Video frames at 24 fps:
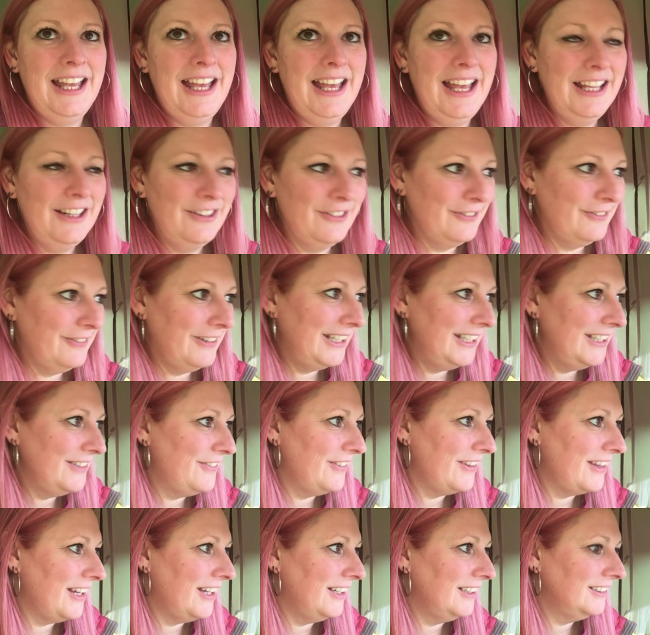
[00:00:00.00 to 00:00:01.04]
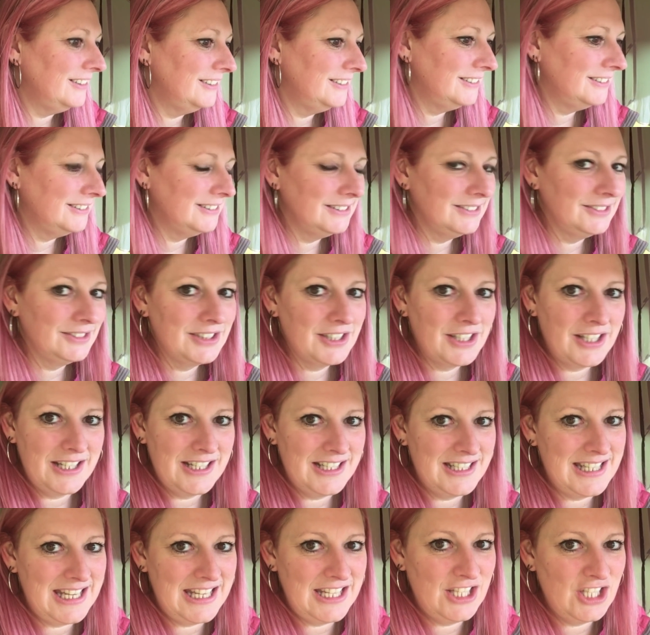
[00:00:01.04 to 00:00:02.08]
Cannot wait for that. It's going
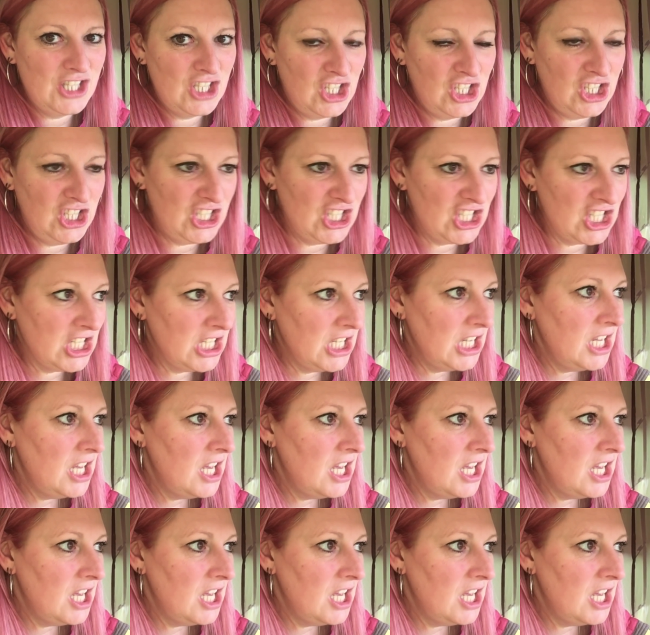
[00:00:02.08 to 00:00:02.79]
to taste good.